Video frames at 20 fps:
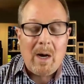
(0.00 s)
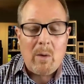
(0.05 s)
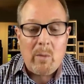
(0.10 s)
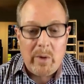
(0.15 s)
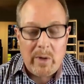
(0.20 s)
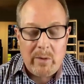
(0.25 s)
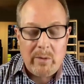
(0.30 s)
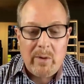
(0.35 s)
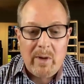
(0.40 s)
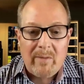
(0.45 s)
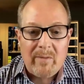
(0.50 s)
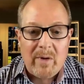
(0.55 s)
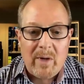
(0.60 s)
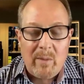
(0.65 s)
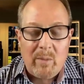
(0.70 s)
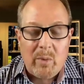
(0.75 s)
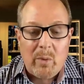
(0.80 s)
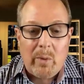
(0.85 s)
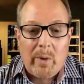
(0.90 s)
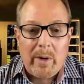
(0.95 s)
We do have a
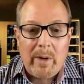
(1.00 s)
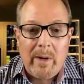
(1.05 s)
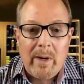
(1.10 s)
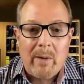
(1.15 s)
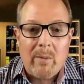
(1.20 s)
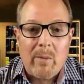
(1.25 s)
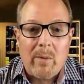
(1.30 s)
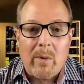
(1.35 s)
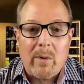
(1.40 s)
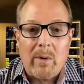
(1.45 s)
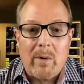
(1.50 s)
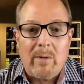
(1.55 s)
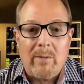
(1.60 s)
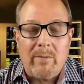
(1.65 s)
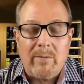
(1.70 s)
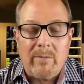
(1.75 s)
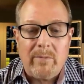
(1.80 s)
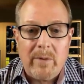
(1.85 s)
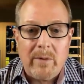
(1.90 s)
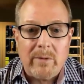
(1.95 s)
deployed network of
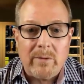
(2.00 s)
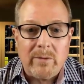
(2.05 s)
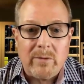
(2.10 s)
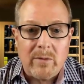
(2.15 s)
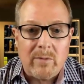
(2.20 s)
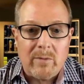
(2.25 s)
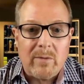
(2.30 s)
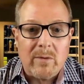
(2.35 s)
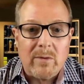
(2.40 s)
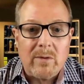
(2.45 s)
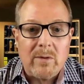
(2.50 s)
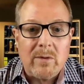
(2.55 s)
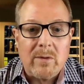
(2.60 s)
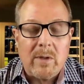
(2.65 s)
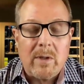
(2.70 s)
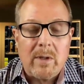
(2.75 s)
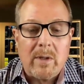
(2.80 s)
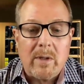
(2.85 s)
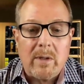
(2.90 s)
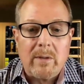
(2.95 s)
field service
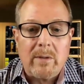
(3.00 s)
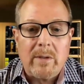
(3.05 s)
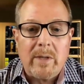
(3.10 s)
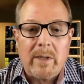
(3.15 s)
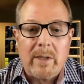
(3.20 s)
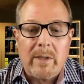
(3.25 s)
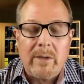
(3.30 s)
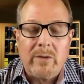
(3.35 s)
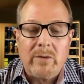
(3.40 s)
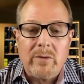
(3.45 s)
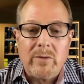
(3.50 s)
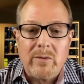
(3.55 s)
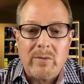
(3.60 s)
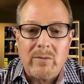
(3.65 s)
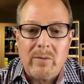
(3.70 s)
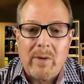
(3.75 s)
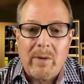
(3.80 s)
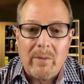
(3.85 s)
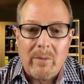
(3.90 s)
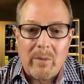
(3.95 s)
technicians
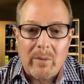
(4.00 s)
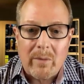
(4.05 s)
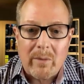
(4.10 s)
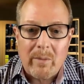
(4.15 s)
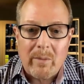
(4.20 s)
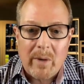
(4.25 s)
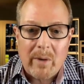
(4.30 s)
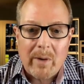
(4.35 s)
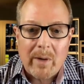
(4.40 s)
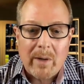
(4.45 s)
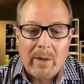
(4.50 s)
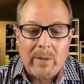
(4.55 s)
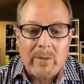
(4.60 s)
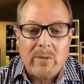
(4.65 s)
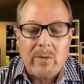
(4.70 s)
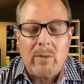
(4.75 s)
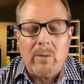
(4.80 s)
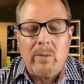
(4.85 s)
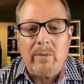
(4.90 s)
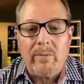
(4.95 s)
throughout North America,
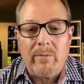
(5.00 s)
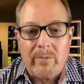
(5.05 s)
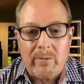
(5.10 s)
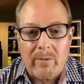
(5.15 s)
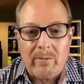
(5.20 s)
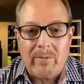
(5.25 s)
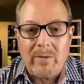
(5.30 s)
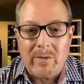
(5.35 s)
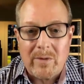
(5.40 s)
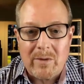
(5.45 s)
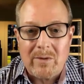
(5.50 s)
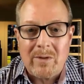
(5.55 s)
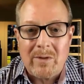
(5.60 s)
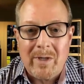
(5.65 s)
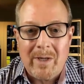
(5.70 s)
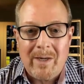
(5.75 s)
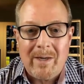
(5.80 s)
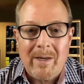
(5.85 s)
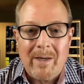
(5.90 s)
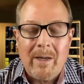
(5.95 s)
so if service is
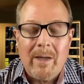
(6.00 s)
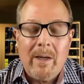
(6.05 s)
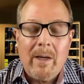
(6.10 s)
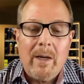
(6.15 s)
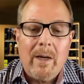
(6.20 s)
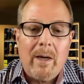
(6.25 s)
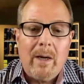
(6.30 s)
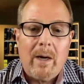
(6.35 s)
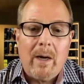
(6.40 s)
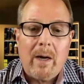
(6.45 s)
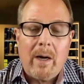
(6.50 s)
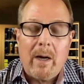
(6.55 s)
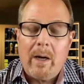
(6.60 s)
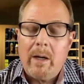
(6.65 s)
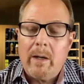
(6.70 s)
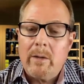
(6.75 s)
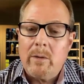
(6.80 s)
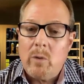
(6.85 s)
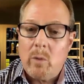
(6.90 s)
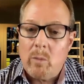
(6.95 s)
needed,
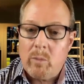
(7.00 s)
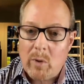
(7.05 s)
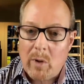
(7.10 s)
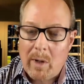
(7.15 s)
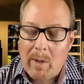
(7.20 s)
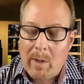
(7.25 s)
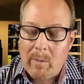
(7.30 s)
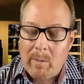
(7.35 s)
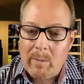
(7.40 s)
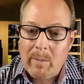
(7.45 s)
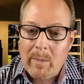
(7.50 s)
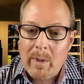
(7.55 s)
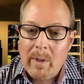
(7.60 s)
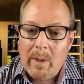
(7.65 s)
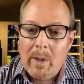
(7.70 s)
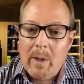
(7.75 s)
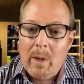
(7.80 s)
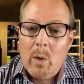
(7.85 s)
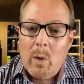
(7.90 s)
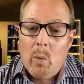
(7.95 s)
no problem.
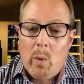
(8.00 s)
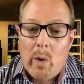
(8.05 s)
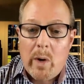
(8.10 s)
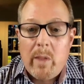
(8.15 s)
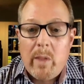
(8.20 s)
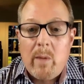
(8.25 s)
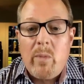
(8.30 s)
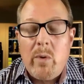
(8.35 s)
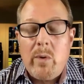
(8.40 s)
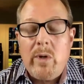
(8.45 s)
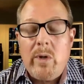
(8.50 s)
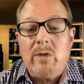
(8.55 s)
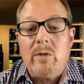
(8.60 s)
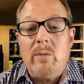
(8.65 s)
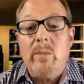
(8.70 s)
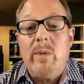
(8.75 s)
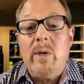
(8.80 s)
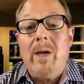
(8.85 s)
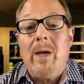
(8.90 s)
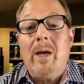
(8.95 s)
One of the beauties
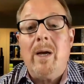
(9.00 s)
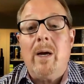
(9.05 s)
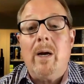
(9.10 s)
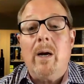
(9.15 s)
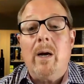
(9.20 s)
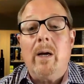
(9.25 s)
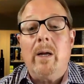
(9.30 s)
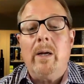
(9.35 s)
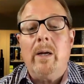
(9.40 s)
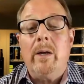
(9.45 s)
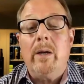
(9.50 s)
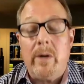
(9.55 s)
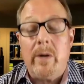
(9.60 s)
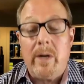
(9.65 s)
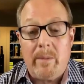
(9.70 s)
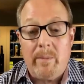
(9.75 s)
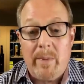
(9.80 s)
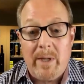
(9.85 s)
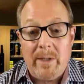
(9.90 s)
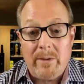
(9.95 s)
of being an
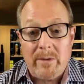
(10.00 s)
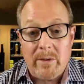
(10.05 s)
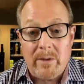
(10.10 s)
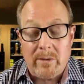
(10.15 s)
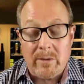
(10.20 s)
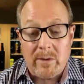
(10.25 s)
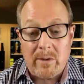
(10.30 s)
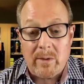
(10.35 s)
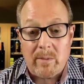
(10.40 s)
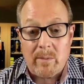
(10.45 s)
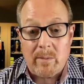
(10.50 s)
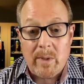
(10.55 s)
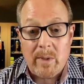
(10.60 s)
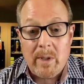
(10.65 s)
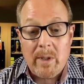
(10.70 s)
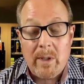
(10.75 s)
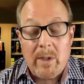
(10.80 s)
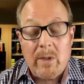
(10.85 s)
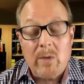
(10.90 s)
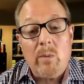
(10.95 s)
internet-based system
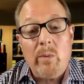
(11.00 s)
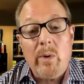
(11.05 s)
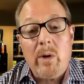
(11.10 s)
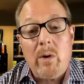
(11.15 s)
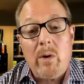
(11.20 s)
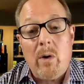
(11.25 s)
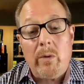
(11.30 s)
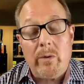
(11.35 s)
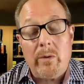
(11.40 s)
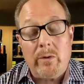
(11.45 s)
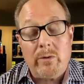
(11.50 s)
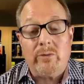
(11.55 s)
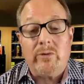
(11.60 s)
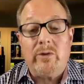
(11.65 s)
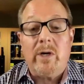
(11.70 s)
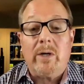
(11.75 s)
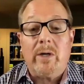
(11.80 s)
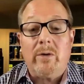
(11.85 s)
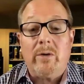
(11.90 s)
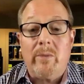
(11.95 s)
is what we call the
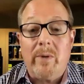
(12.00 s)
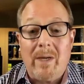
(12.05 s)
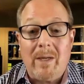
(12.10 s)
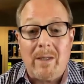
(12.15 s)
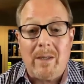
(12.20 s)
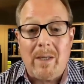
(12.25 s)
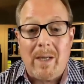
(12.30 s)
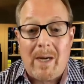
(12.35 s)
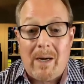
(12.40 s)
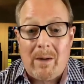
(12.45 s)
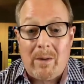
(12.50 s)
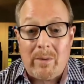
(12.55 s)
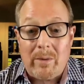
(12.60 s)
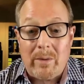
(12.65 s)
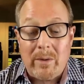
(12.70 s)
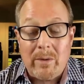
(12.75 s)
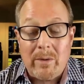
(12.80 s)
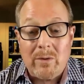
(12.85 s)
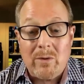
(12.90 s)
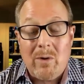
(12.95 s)
trajectory cloud.
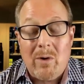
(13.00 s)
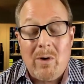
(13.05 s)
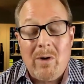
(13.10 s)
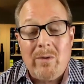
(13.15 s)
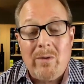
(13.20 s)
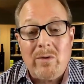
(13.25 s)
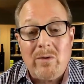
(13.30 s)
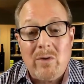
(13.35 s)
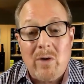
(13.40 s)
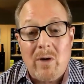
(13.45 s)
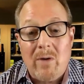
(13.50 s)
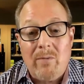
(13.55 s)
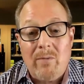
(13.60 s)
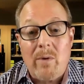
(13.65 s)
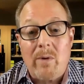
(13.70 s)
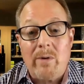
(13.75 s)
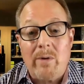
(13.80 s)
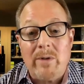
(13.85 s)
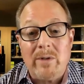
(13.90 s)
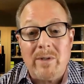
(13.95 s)
So all the
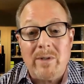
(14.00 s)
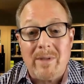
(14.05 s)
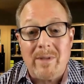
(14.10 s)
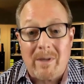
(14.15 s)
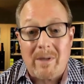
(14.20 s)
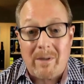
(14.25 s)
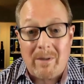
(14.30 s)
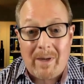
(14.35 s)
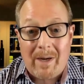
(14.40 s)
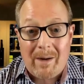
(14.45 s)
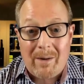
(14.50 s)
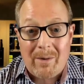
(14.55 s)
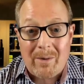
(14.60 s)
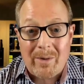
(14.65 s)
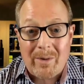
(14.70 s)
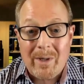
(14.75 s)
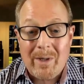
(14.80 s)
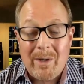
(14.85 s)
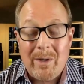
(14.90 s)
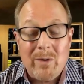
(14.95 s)
software is in the
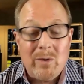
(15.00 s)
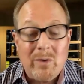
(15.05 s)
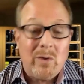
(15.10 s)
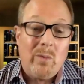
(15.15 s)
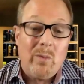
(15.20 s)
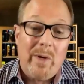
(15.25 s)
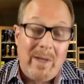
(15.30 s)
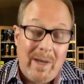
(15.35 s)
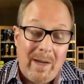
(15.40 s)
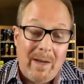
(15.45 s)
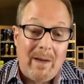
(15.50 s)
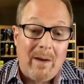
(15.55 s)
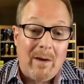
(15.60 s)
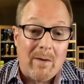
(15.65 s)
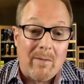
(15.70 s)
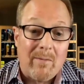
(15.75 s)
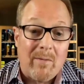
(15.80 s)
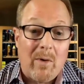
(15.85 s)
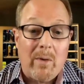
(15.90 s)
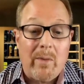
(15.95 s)
cloud. So we take care
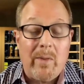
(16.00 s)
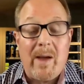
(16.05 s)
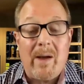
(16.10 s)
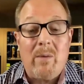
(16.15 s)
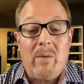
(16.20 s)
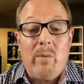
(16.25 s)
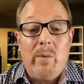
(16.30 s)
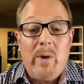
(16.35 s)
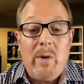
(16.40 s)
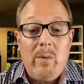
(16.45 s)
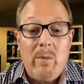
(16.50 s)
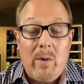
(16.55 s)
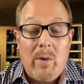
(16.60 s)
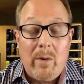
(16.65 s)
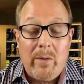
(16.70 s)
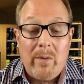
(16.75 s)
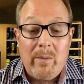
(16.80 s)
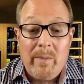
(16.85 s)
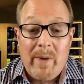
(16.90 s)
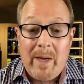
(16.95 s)
of all that. We do
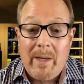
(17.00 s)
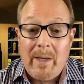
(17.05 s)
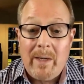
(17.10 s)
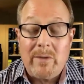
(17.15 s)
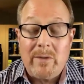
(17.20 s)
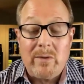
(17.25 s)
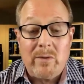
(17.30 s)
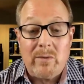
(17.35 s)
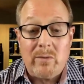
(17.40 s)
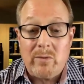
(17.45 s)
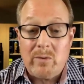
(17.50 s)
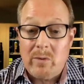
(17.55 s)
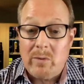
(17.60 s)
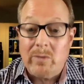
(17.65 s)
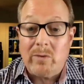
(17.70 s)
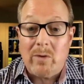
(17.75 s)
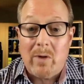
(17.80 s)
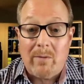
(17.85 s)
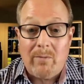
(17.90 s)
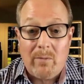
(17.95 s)
all the maintenance. There's no
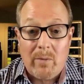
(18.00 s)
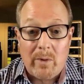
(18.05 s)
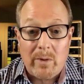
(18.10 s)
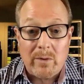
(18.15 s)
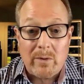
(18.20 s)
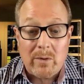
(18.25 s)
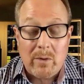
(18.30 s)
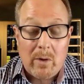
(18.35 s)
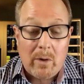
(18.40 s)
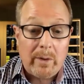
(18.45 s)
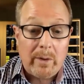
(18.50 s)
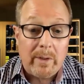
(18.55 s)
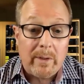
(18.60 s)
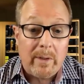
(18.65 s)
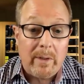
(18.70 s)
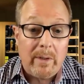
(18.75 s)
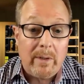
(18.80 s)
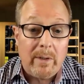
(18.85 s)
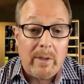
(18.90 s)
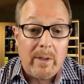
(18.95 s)
software installed at
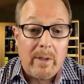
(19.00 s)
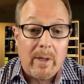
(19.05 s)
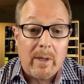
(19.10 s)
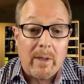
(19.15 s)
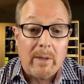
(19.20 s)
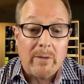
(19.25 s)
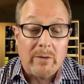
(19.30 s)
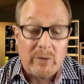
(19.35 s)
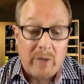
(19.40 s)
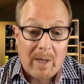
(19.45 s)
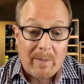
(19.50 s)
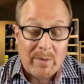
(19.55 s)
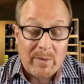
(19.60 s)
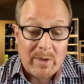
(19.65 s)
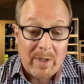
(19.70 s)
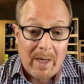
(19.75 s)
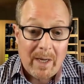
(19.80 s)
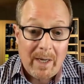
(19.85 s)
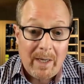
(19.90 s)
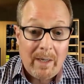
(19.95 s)
the shop
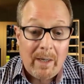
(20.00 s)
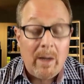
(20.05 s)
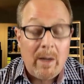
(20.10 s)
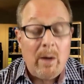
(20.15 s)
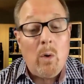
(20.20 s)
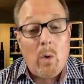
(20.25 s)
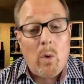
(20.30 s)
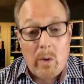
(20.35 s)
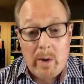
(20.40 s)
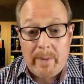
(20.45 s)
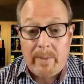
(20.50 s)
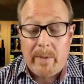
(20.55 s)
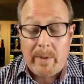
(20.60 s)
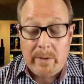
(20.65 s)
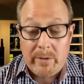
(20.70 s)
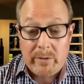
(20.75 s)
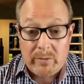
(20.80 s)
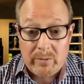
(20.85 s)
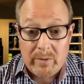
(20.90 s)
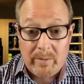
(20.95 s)
site or at the
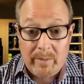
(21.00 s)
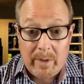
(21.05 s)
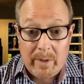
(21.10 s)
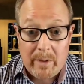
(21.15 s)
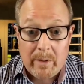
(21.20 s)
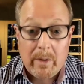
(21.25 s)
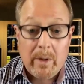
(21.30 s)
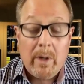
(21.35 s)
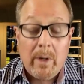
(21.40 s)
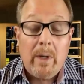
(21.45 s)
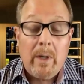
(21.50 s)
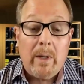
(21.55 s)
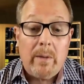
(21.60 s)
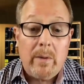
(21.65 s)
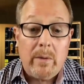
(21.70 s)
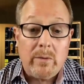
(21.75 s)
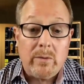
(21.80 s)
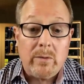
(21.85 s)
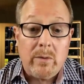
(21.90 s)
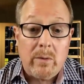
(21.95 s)
distributor.
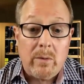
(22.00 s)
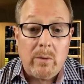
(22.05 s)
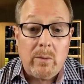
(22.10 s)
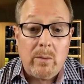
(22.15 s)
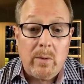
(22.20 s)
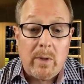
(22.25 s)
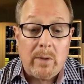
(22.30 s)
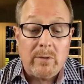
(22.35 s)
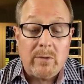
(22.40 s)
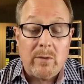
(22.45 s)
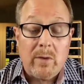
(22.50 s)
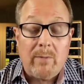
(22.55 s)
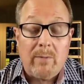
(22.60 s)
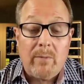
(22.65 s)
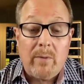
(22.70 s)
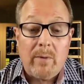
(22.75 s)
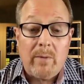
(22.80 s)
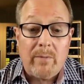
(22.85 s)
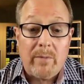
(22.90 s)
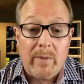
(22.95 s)
There's no
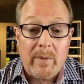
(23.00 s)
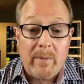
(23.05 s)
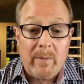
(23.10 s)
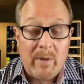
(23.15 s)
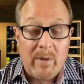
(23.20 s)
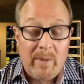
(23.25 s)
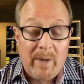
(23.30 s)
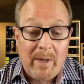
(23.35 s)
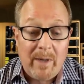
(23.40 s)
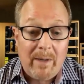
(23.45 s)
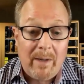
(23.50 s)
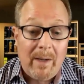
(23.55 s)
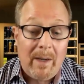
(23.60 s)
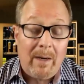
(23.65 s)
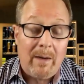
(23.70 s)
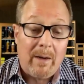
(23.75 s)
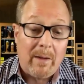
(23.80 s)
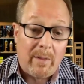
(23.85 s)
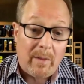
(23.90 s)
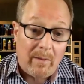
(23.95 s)
software for them to
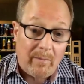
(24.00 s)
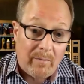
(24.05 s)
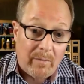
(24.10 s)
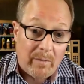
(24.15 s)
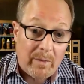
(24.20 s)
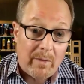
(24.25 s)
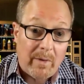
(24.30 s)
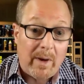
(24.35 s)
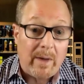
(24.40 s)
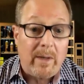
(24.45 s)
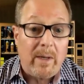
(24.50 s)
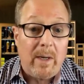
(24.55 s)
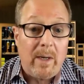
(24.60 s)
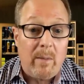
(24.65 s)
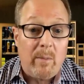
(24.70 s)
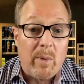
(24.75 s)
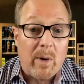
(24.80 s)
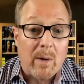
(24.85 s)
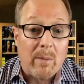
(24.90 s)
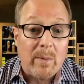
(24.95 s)
maintain, nothing for their IT
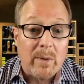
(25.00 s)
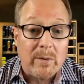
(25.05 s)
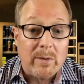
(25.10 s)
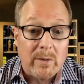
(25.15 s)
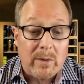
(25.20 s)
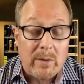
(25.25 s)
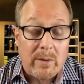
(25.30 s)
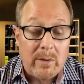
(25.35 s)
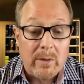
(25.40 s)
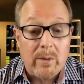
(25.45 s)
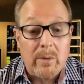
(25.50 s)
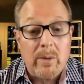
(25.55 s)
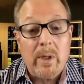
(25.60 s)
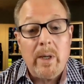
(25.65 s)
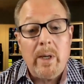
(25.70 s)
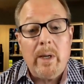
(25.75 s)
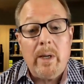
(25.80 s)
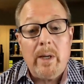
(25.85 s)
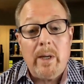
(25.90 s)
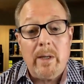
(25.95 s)
departments to do.
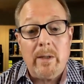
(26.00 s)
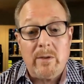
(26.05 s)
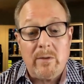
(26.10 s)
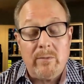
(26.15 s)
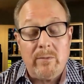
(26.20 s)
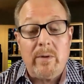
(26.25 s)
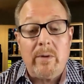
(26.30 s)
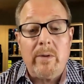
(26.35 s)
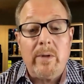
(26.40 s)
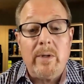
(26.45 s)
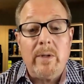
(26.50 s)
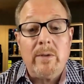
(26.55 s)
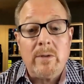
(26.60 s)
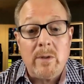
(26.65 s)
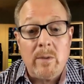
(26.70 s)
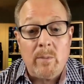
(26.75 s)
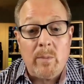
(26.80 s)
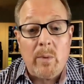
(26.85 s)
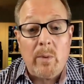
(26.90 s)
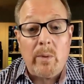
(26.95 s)
It's very
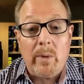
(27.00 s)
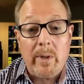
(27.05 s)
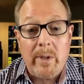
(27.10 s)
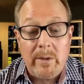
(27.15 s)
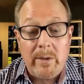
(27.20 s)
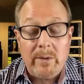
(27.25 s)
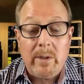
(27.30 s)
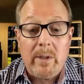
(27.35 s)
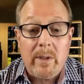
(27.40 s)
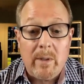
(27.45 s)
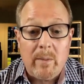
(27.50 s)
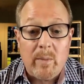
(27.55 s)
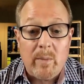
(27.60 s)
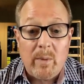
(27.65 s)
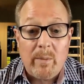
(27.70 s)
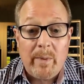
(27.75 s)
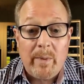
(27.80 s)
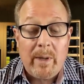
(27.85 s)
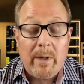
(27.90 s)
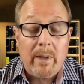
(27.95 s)
simple and easy to
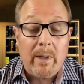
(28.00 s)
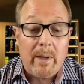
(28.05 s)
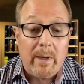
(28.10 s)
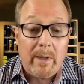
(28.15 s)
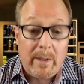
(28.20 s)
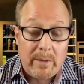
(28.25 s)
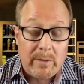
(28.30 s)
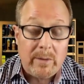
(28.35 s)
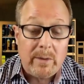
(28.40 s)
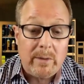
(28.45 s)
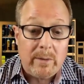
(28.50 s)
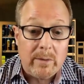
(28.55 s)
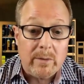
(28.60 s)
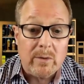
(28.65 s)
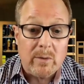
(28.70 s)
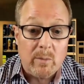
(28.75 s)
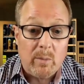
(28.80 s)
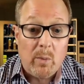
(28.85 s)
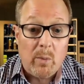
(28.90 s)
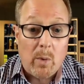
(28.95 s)
implement and easy to
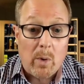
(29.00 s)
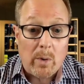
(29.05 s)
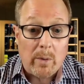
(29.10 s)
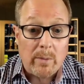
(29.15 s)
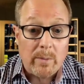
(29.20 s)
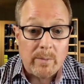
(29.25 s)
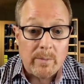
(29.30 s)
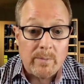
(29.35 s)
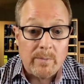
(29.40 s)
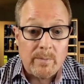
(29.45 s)
support.